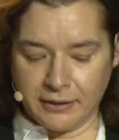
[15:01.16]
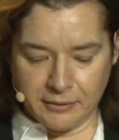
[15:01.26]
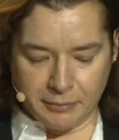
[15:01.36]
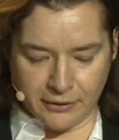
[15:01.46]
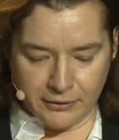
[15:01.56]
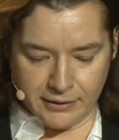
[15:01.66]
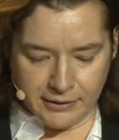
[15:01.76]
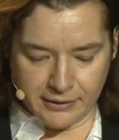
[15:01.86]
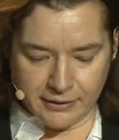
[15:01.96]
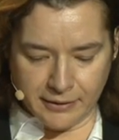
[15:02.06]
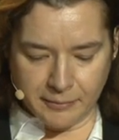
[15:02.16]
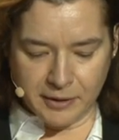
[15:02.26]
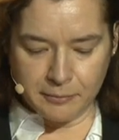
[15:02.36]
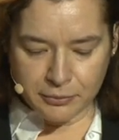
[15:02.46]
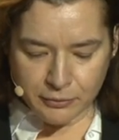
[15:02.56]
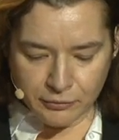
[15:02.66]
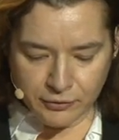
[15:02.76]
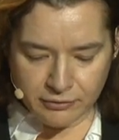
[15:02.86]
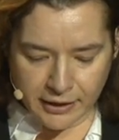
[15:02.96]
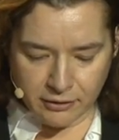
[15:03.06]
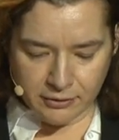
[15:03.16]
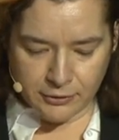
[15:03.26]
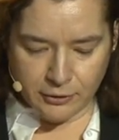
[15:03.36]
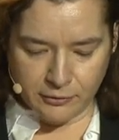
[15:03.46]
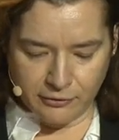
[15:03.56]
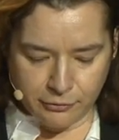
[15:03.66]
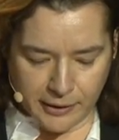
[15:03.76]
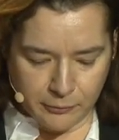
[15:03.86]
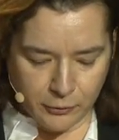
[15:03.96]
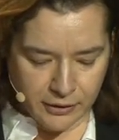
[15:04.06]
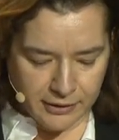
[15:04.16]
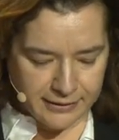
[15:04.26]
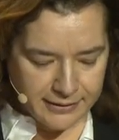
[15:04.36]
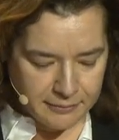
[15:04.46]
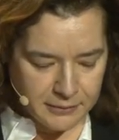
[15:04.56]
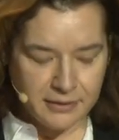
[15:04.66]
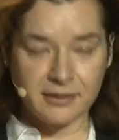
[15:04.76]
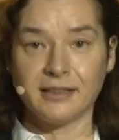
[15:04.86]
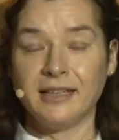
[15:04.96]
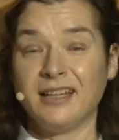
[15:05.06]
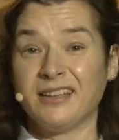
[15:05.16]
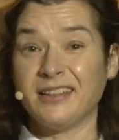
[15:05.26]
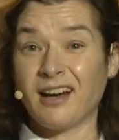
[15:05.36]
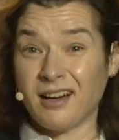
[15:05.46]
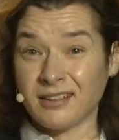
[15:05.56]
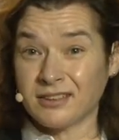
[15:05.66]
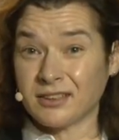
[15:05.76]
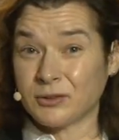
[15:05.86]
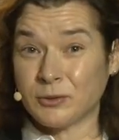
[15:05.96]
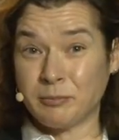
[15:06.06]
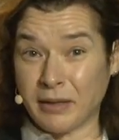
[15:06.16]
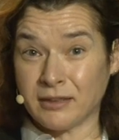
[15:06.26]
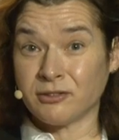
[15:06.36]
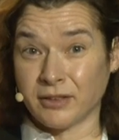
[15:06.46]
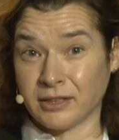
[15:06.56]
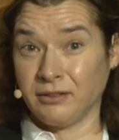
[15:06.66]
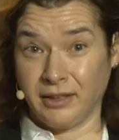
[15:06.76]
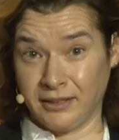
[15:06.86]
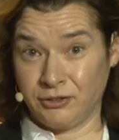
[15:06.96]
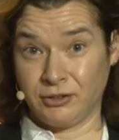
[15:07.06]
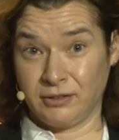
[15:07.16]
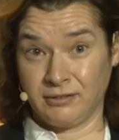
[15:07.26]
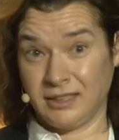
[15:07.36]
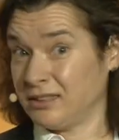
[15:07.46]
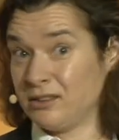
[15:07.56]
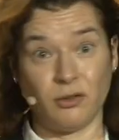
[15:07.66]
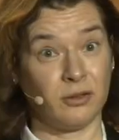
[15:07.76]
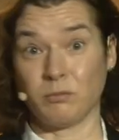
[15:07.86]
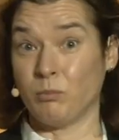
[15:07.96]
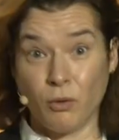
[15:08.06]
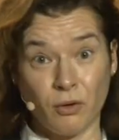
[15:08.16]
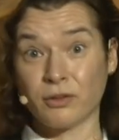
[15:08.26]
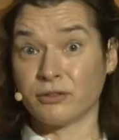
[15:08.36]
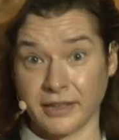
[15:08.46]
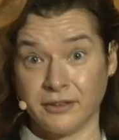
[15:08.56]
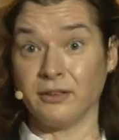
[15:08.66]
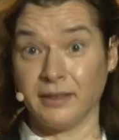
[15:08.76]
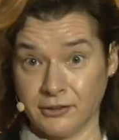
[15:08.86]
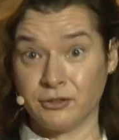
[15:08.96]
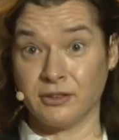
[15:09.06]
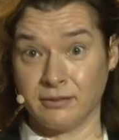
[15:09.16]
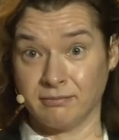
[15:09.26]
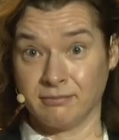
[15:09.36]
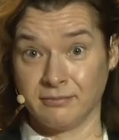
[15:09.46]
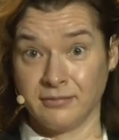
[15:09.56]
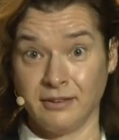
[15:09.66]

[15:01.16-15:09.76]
done about it. Improve the regulatory framework, and that means the answer to bad regulation is not more regulation.